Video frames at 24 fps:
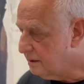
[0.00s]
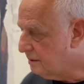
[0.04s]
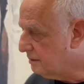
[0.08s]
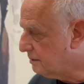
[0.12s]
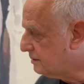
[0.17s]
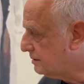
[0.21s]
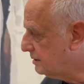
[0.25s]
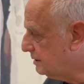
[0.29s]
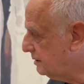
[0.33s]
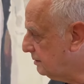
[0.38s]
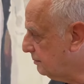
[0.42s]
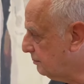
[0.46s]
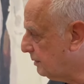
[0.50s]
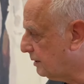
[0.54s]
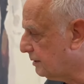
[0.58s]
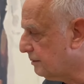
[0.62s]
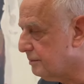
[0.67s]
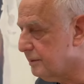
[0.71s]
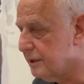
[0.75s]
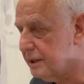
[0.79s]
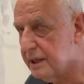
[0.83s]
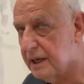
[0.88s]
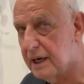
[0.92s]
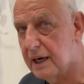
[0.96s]
You see the one
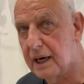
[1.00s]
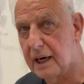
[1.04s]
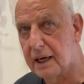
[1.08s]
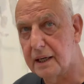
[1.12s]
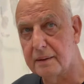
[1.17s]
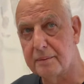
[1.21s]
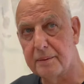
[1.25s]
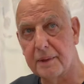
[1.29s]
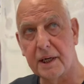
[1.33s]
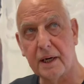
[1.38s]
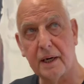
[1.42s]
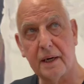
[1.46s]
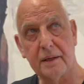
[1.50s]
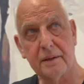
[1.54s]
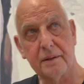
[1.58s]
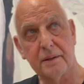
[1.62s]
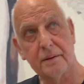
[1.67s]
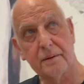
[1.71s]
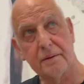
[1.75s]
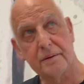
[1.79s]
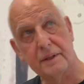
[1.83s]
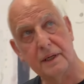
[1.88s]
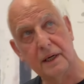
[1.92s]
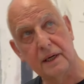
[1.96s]
with the hand behind
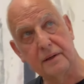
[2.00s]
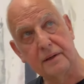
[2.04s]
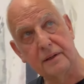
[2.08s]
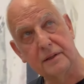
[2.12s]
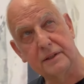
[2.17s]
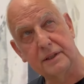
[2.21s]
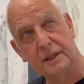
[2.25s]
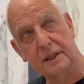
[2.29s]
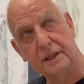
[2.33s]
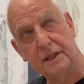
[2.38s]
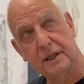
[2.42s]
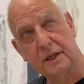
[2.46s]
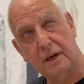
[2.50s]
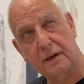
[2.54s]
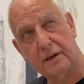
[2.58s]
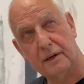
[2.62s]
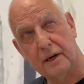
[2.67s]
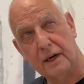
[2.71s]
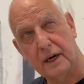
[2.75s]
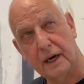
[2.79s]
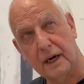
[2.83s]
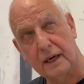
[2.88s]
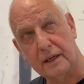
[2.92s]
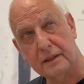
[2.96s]
you. There you see the
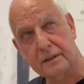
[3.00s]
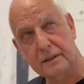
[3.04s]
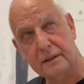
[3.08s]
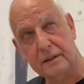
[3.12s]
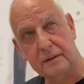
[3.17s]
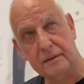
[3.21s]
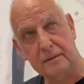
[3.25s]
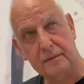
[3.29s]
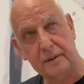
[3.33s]
other hand.